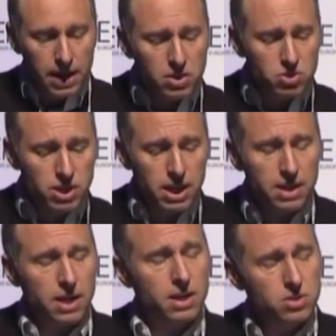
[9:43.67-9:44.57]
Interestingly,
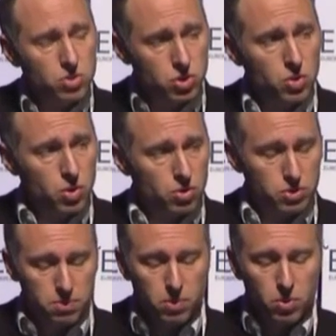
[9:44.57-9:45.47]
that isn't true across
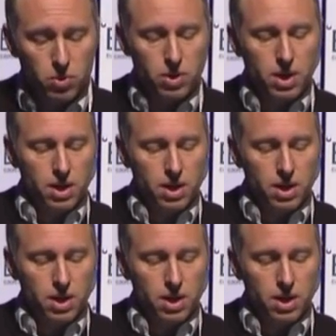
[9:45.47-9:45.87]
the board.